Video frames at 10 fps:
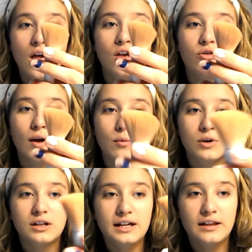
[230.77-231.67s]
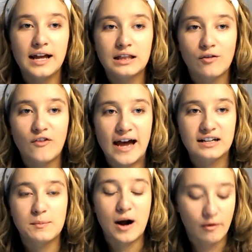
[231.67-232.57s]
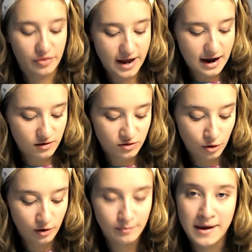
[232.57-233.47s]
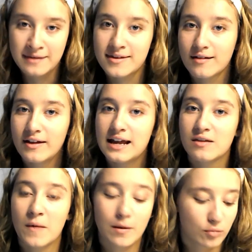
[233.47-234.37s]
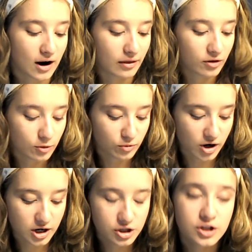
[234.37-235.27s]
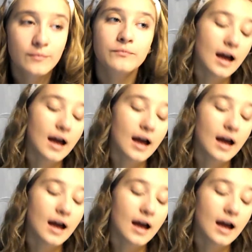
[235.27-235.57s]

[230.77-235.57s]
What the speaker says: So I really like the fact about that, so it basically is my bronzer brush.